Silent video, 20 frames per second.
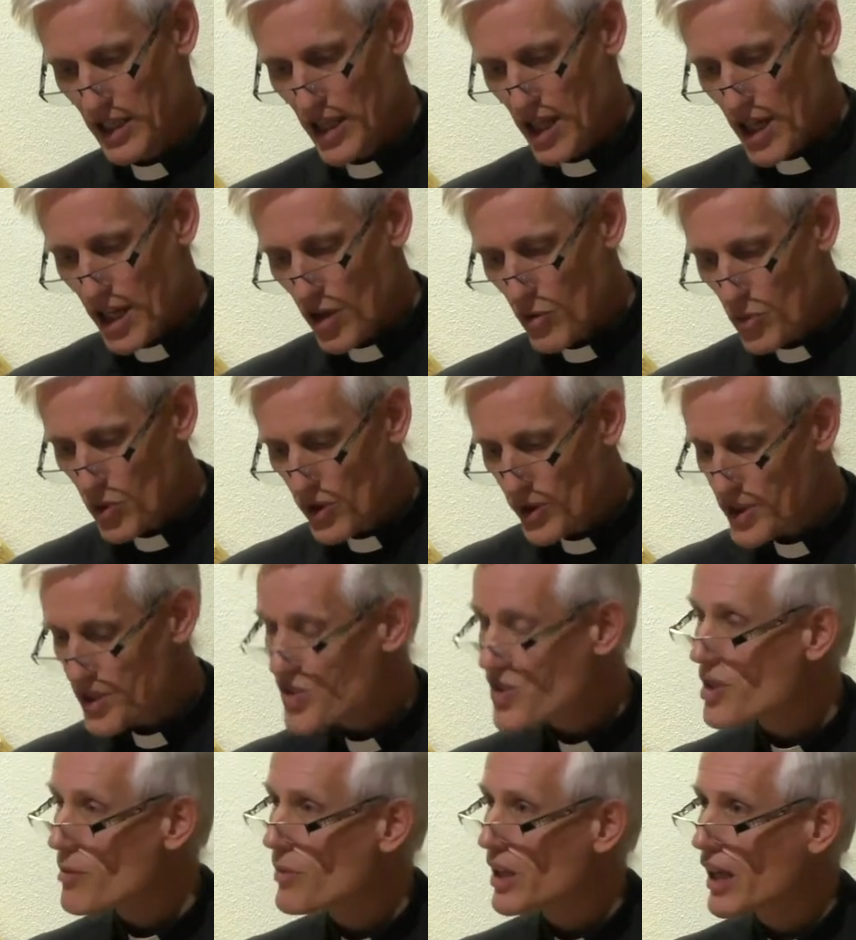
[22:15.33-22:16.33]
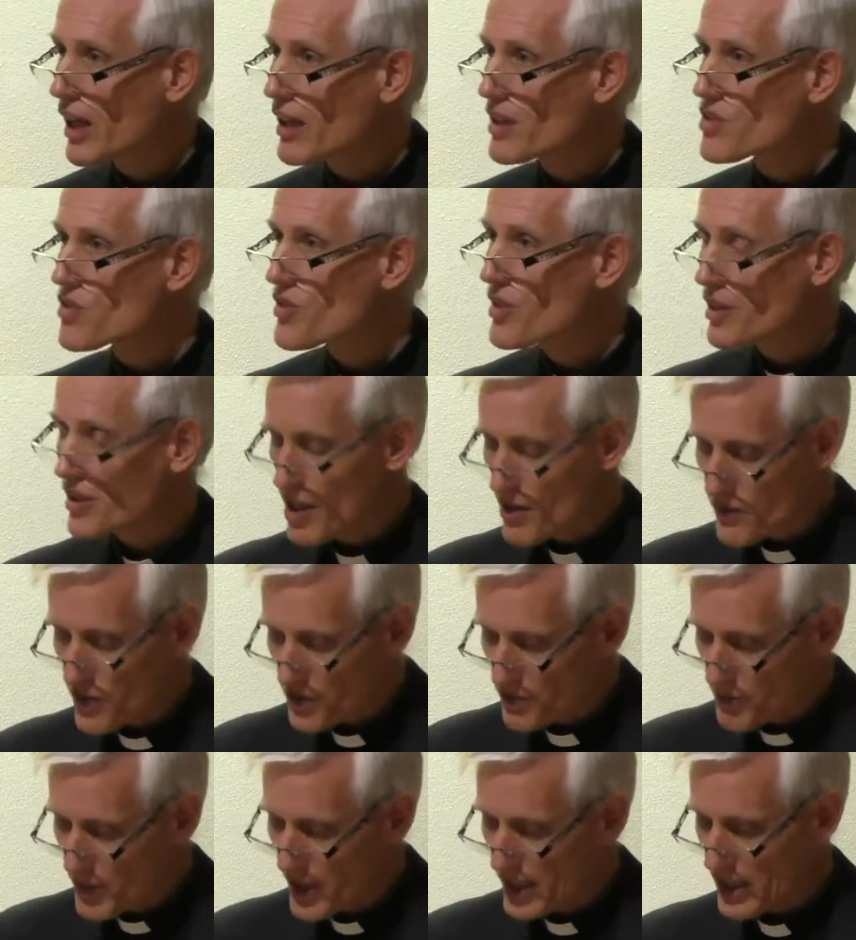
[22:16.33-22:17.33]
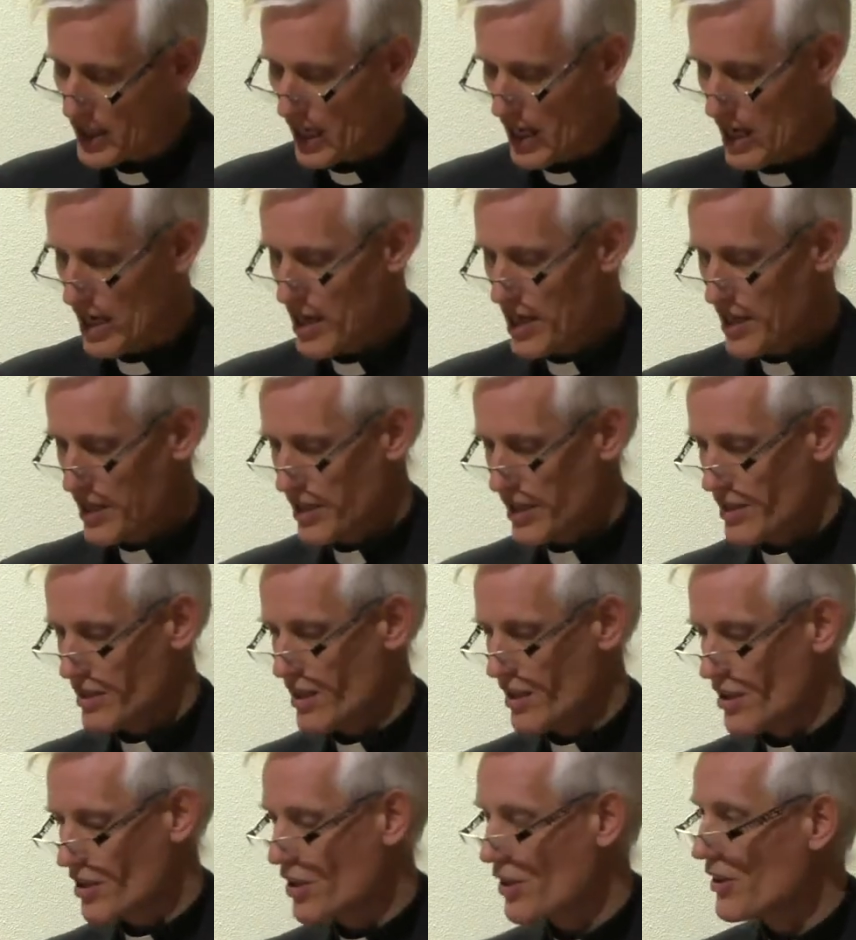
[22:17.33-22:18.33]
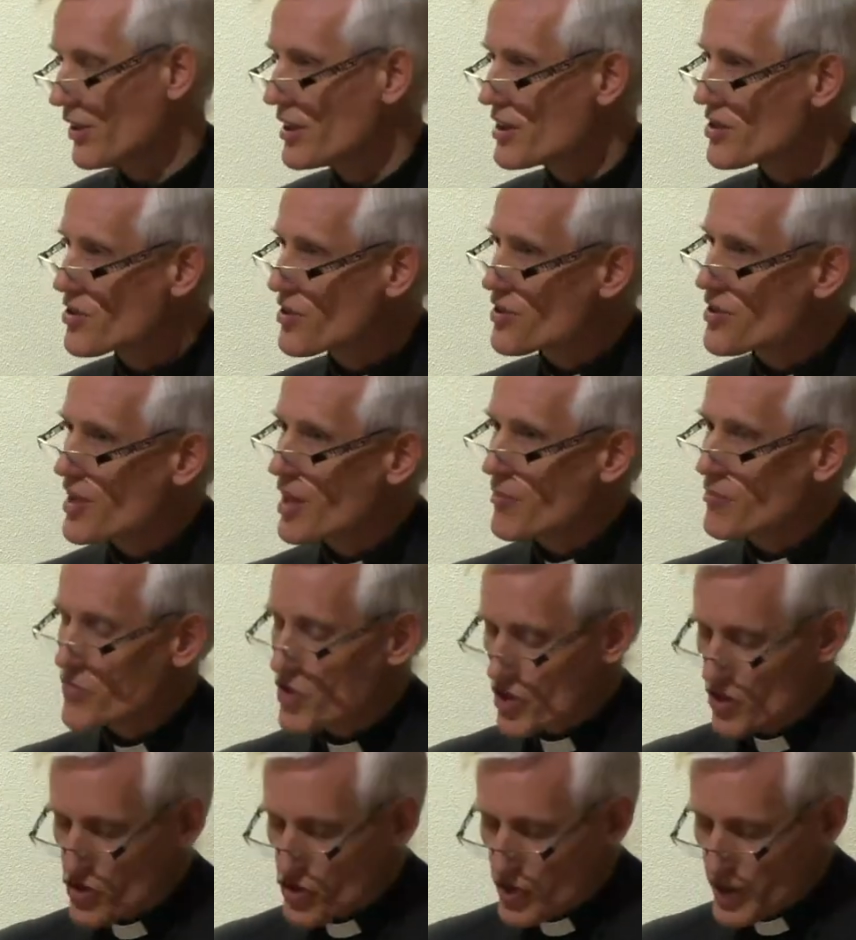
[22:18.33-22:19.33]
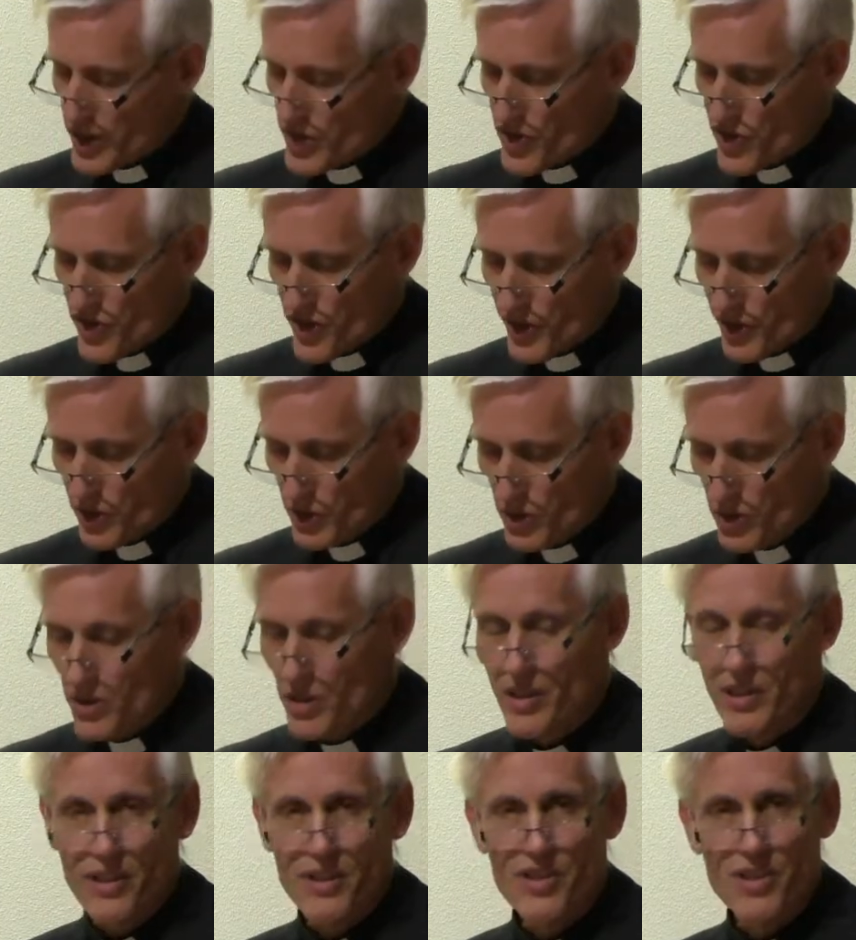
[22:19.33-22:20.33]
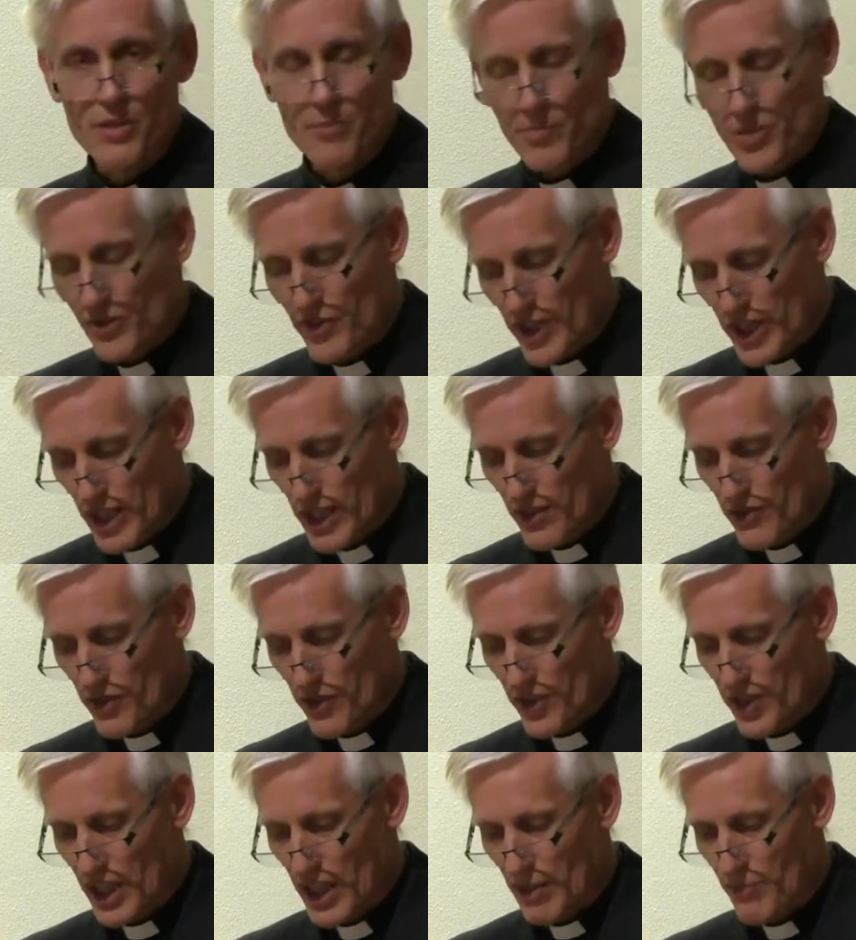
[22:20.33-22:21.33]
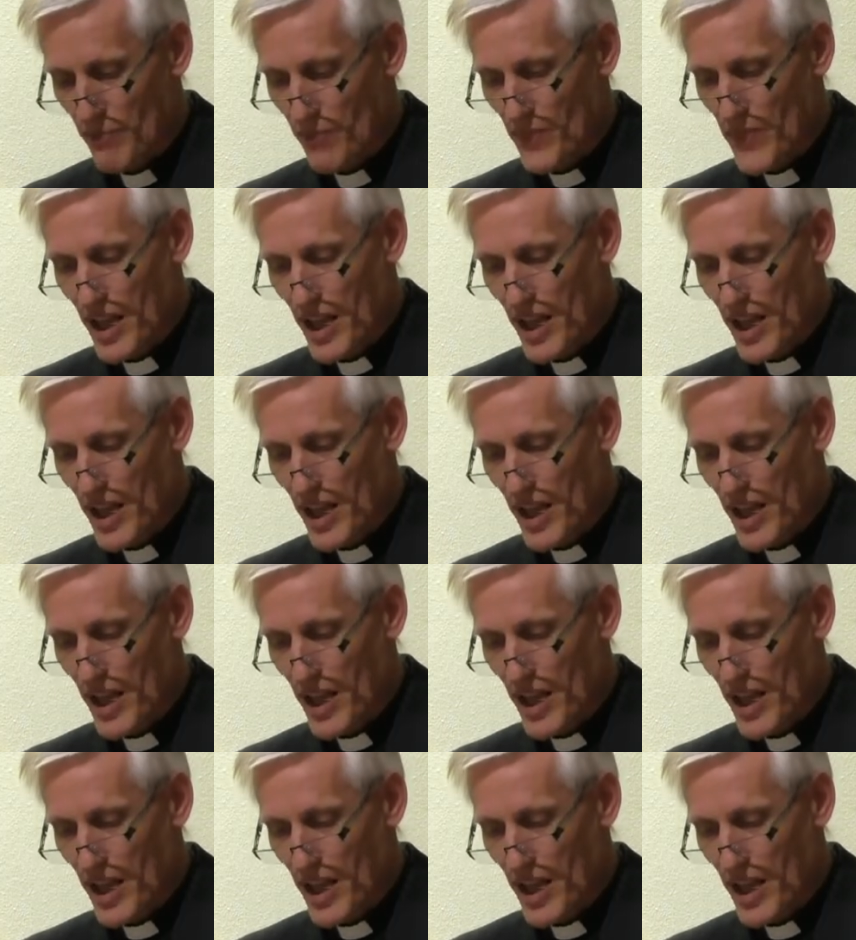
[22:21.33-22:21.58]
He warns them against the love of money and encourages them to trust the Lord to provide for them,